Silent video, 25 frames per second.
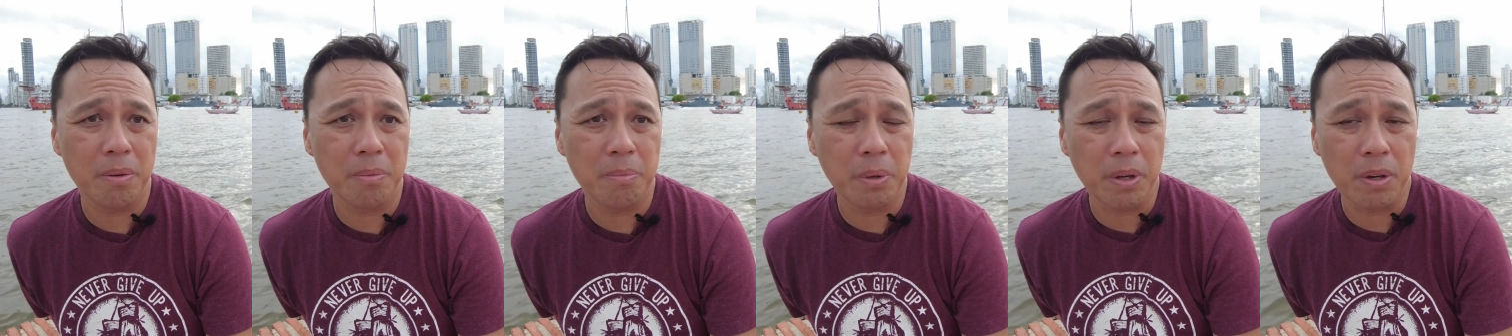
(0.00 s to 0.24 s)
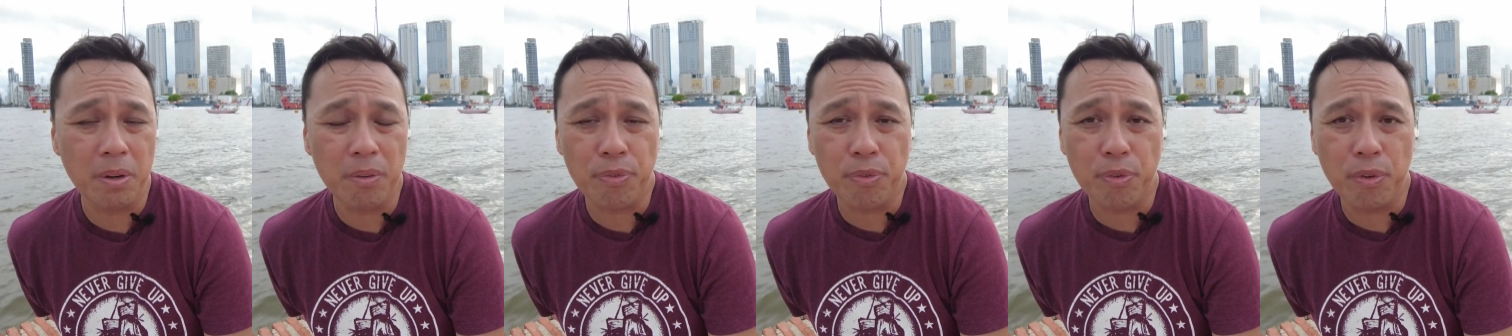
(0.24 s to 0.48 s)

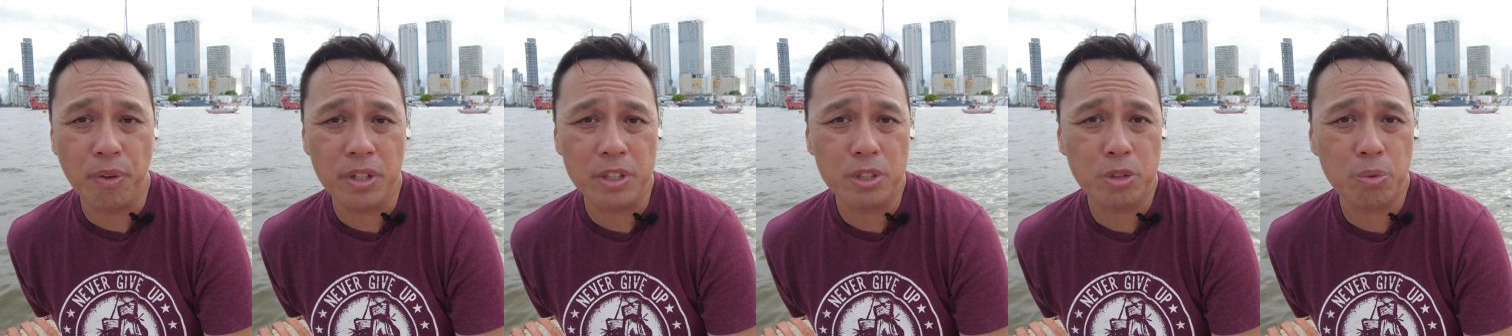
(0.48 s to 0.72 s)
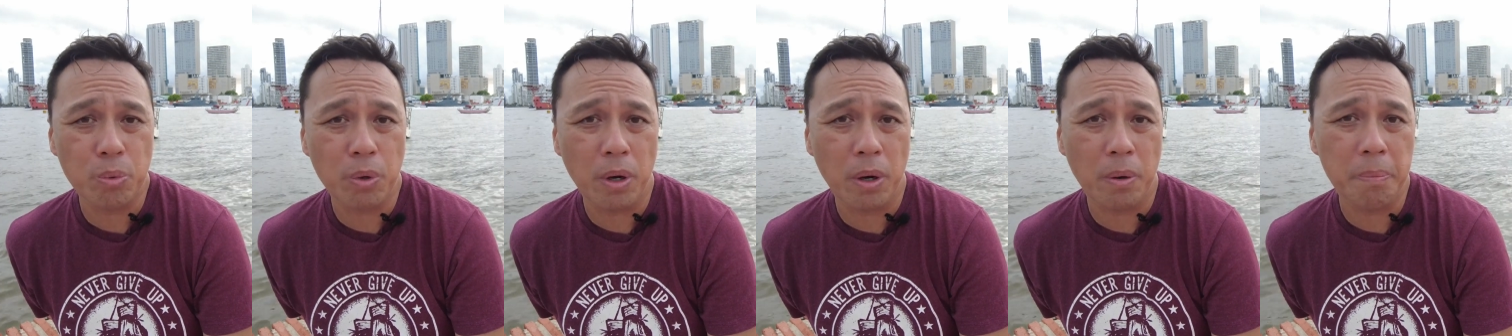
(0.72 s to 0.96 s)
beautiful
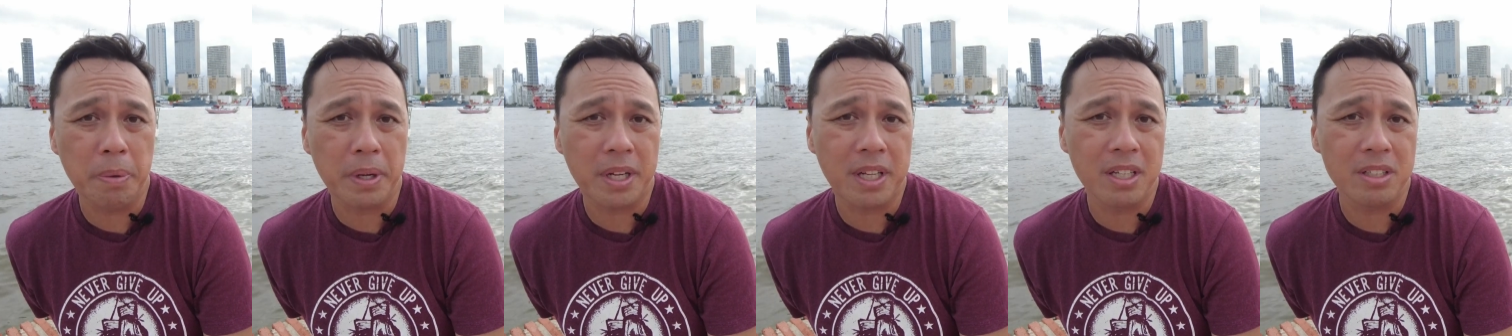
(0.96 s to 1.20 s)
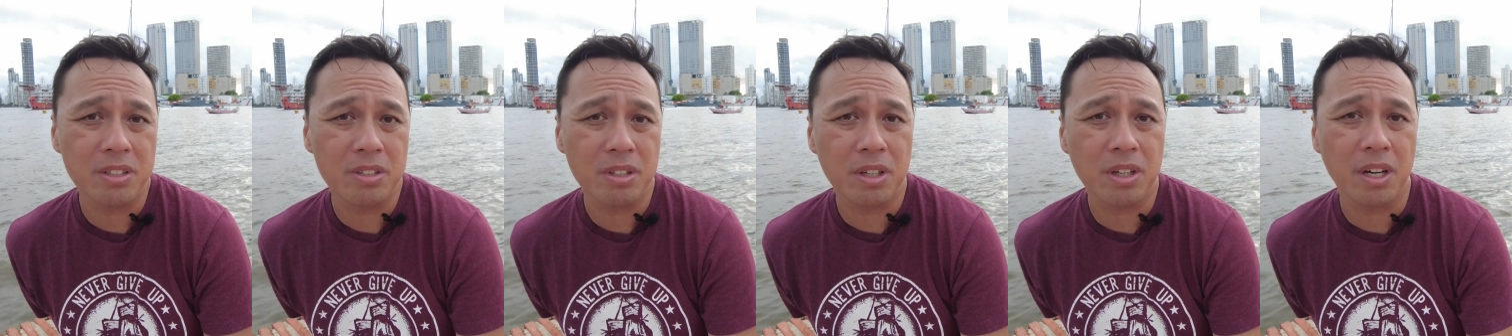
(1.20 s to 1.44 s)
as well,
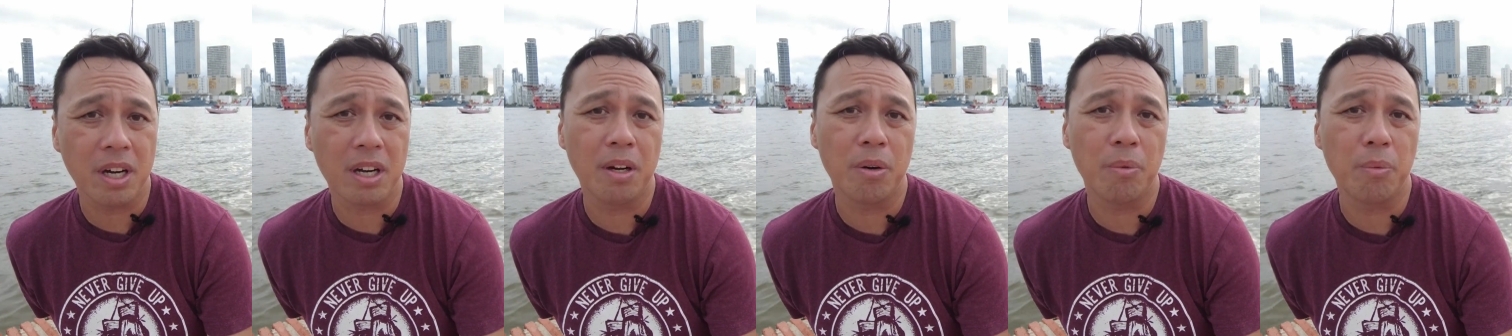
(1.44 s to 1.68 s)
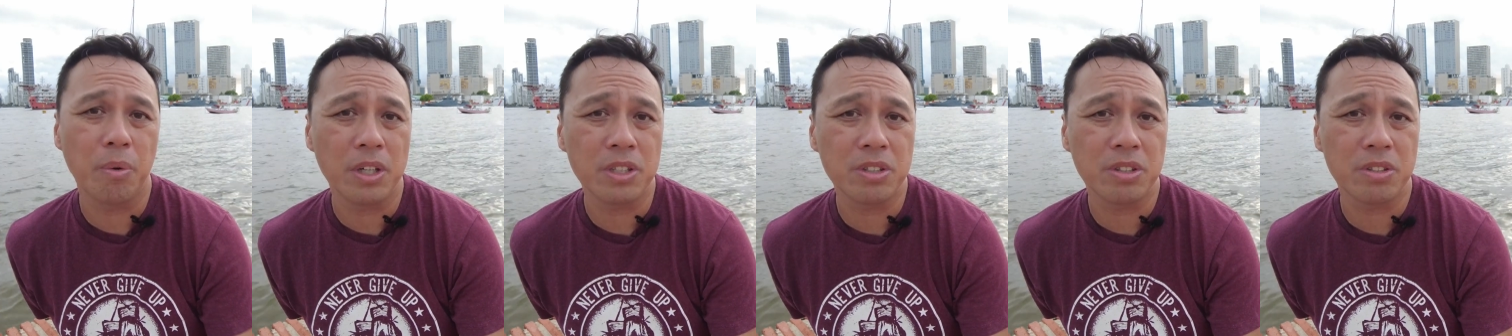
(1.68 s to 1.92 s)
because you got
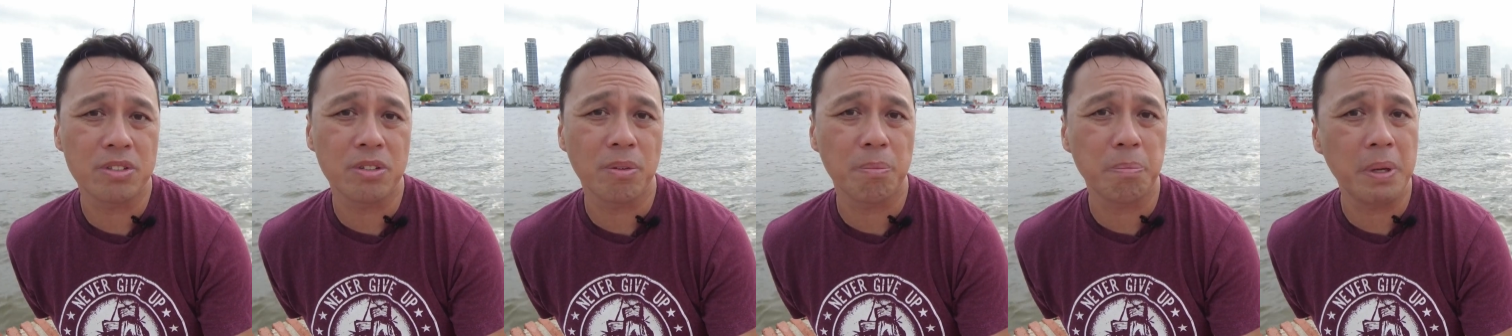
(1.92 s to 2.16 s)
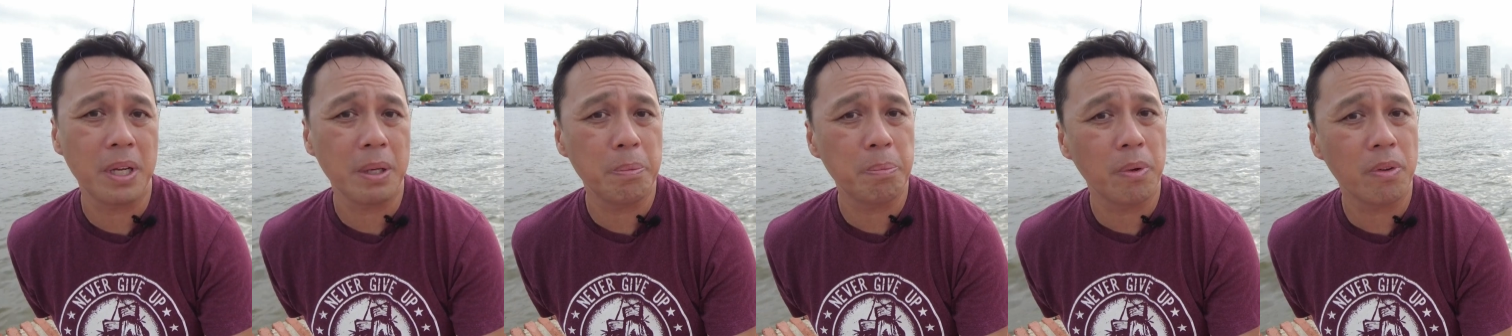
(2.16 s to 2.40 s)
a richness
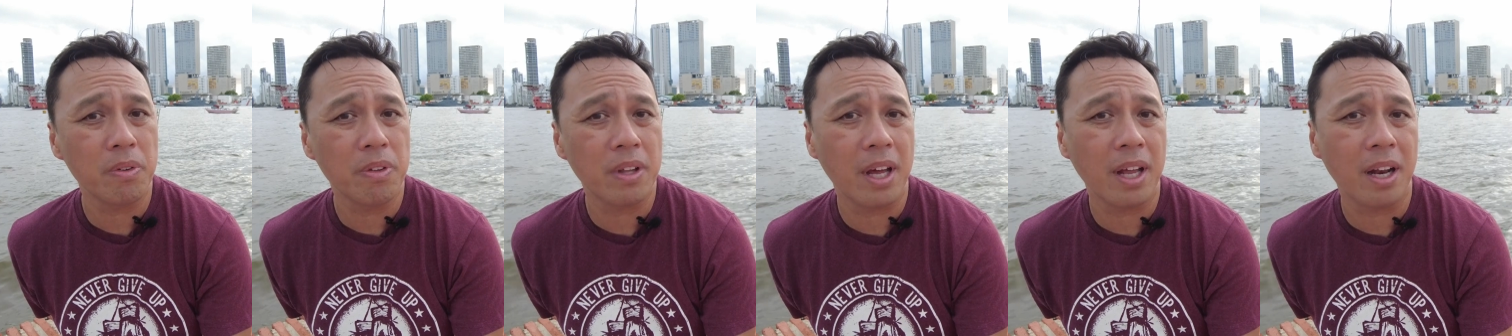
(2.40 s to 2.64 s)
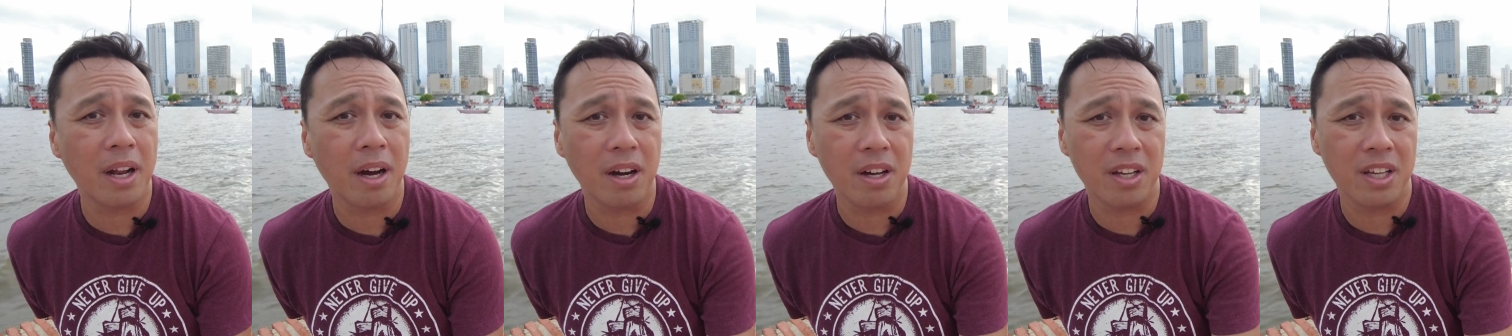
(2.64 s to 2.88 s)
of people
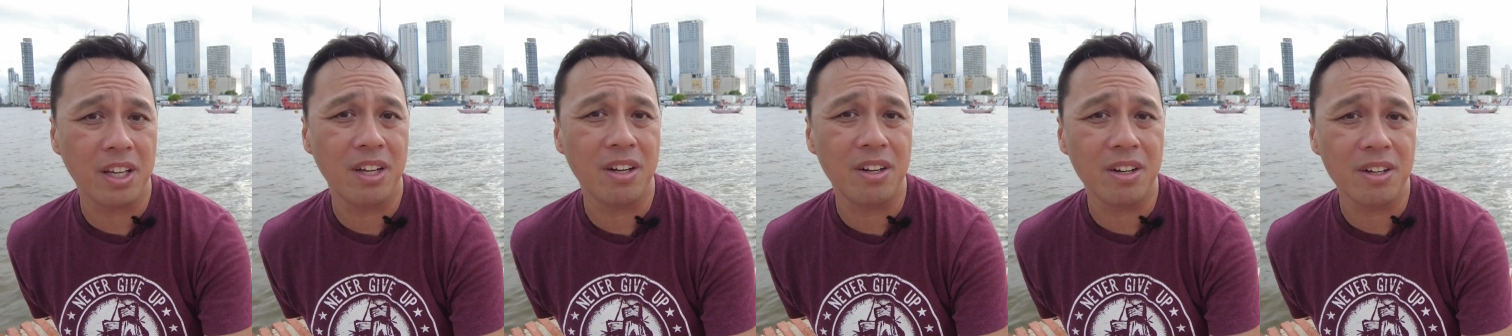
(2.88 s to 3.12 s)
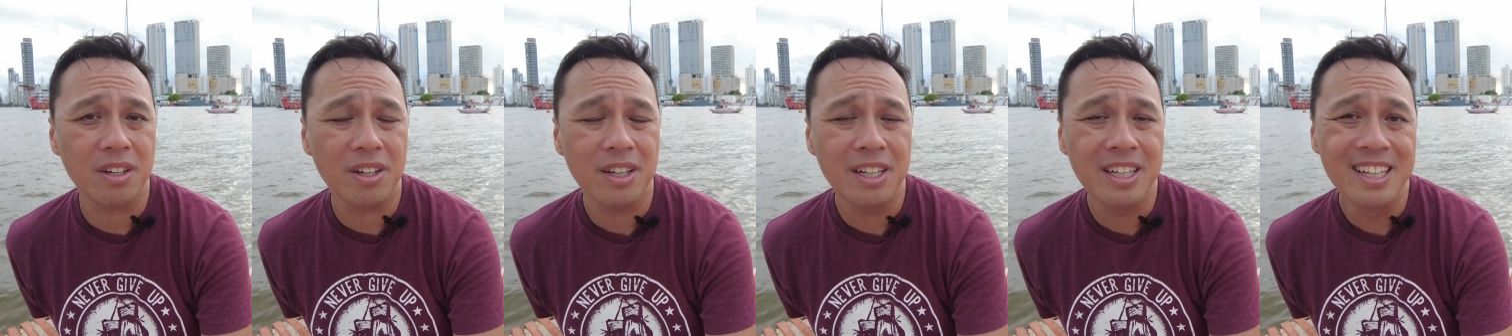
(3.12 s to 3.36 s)
that are
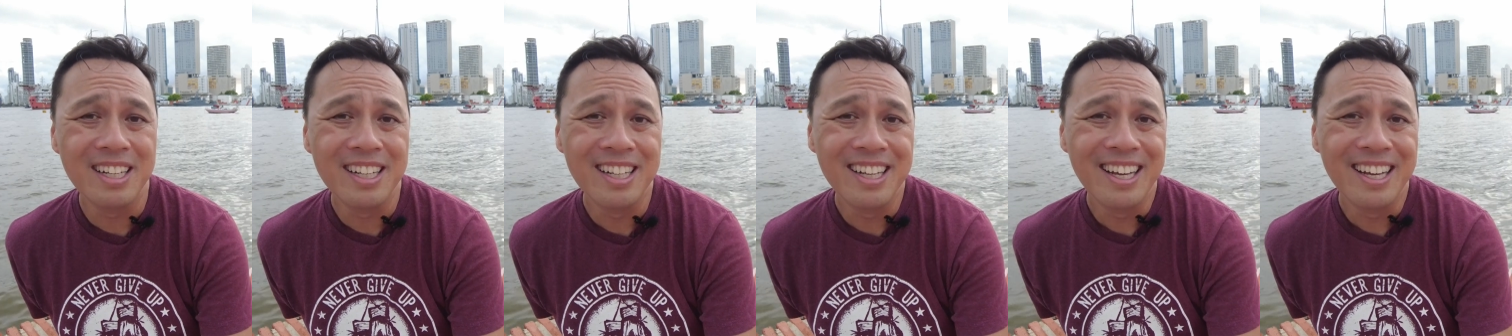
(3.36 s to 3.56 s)
here,